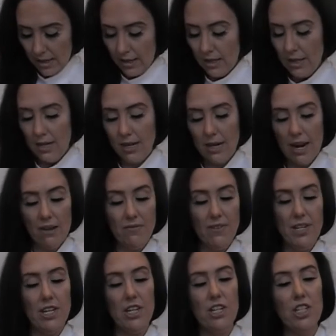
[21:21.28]
Then I
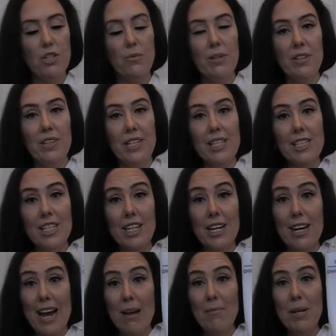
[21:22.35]
finished one of these,
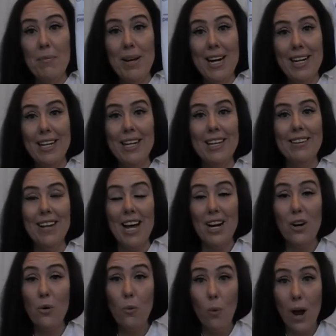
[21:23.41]
I've been painting a lot
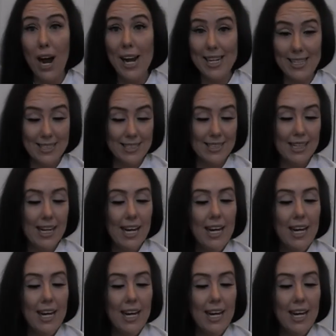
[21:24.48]
of white.